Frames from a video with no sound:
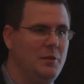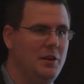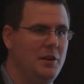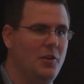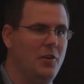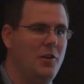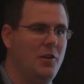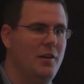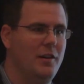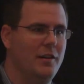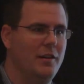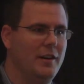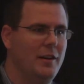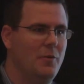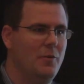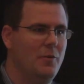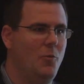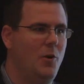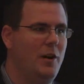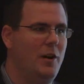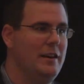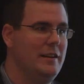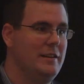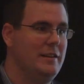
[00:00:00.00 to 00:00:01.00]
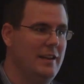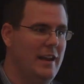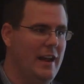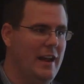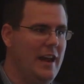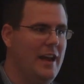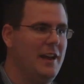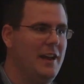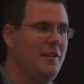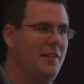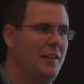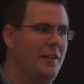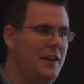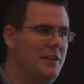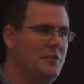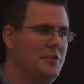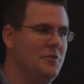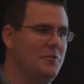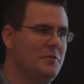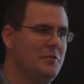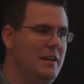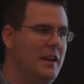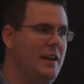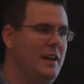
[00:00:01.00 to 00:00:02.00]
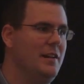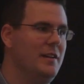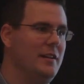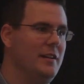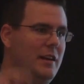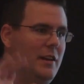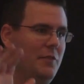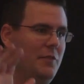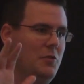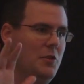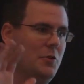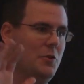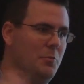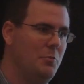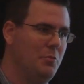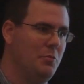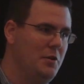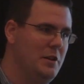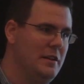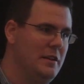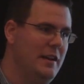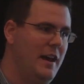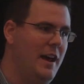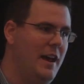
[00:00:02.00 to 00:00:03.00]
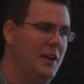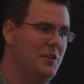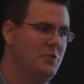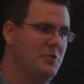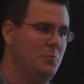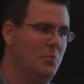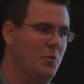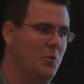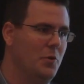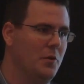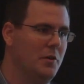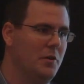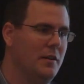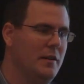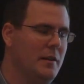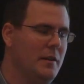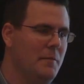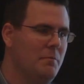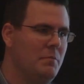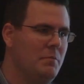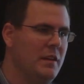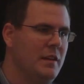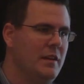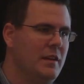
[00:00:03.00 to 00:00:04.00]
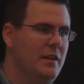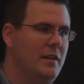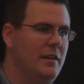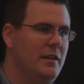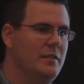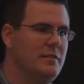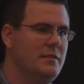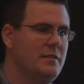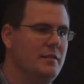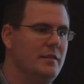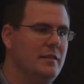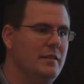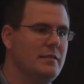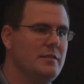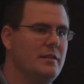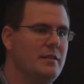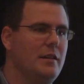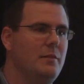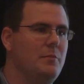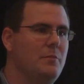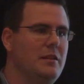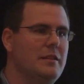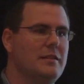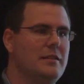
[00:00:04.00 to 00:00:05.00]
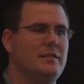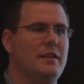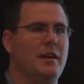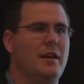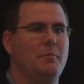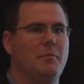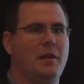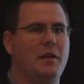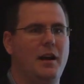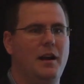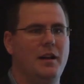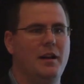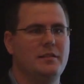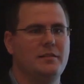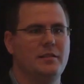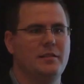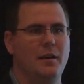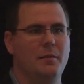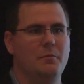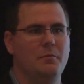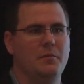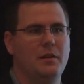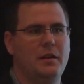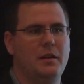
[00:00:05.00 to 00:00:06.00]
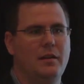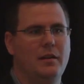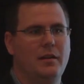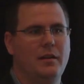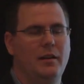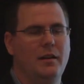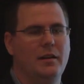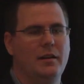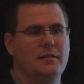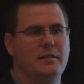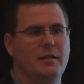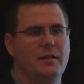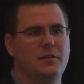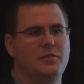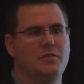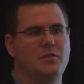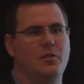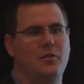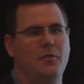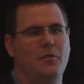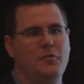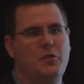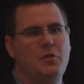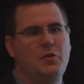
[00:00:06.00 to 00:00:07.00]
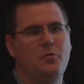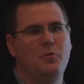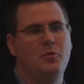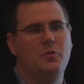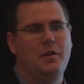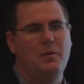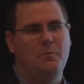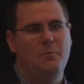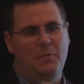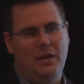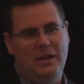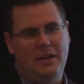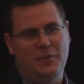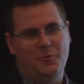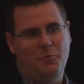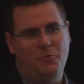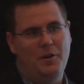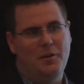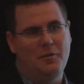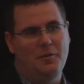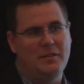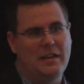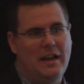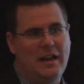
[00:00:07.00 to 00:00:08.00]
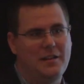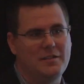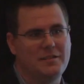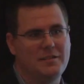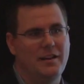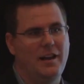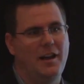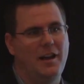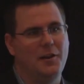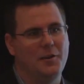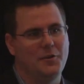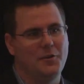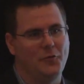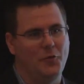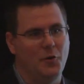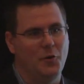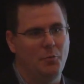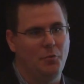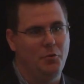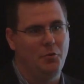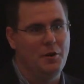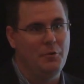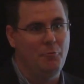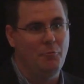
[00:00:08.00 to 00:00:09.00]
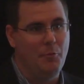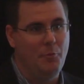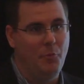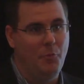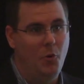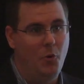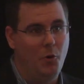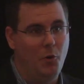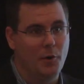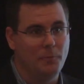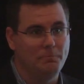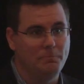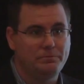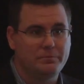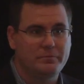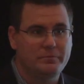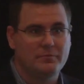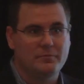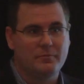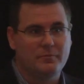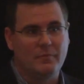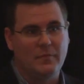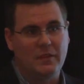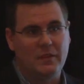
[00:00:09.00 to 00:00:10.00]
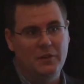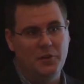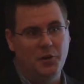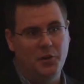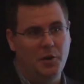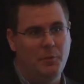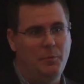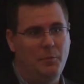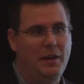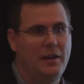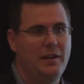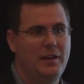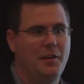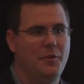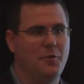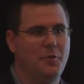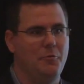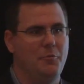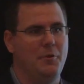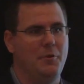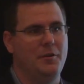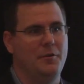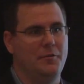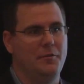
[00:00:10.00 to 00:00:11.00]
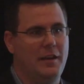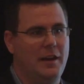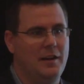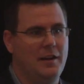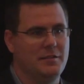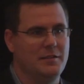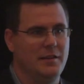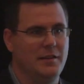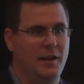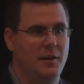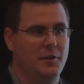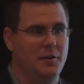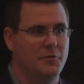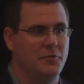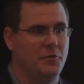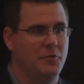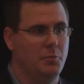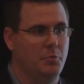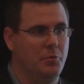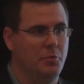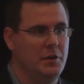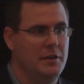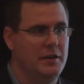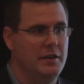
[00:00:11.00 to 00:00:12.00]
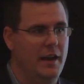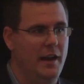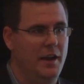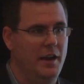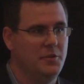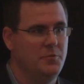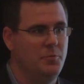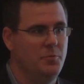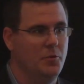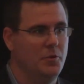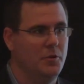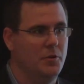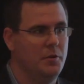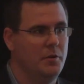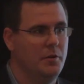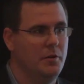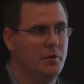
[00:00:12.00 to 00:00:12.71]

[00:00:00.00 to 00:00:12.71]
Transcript: coming along and wanting to analyze the data and give you a pretty dashboard is going to be the same concept. I said, so if you paid $300,000 for a pretty report, you're going to pay another $300,000 for a pretty dashboard.